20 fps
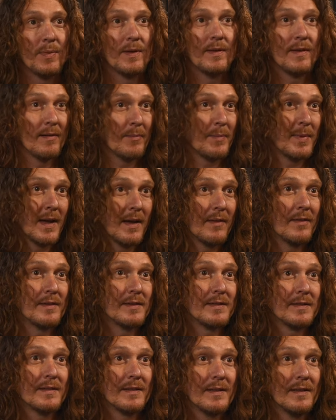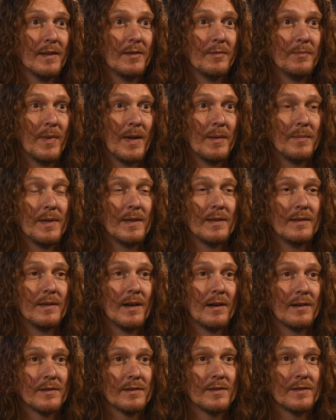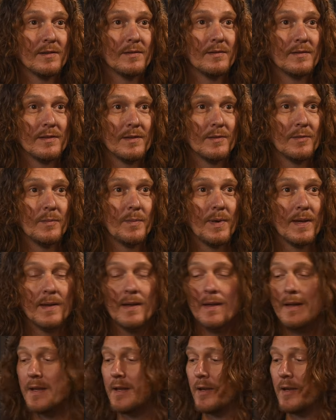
But there will be others, you know, maybe younger students who will be